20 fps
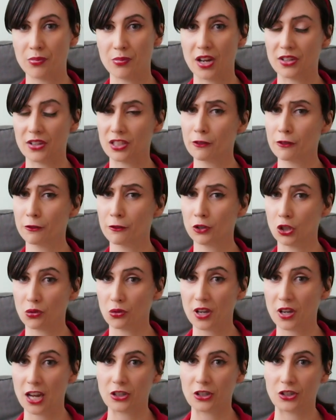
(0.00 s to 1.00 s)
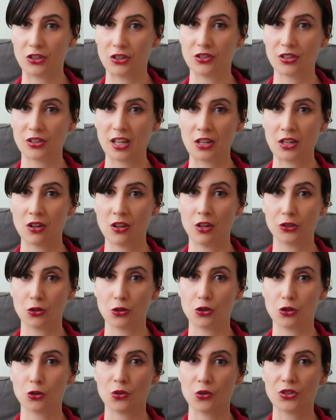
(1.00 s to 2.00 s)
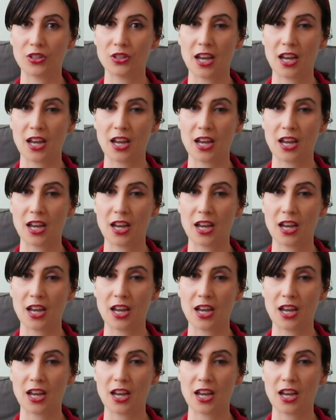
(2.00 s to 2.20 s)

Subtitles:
but different locations can also join